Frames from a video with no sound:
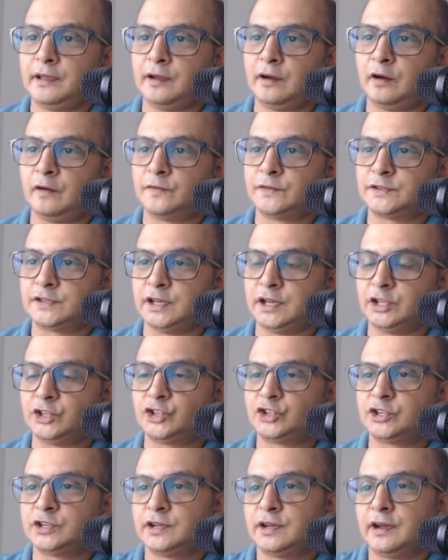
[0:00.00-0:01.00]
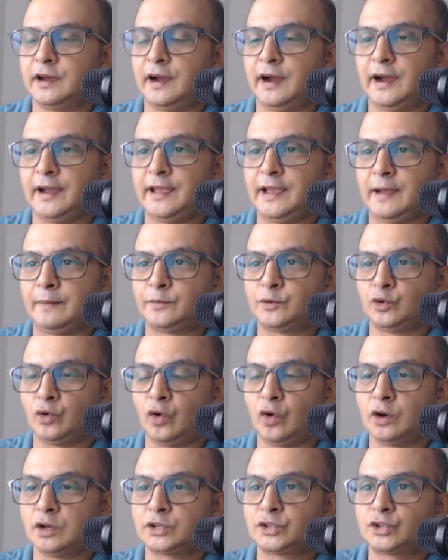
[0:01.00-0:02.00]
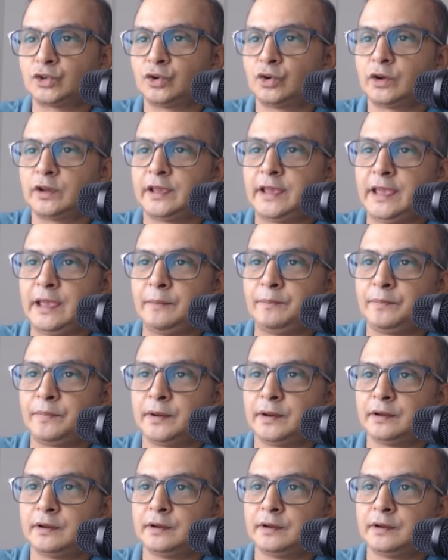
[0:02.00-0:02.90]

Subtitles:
of such, I have to also keep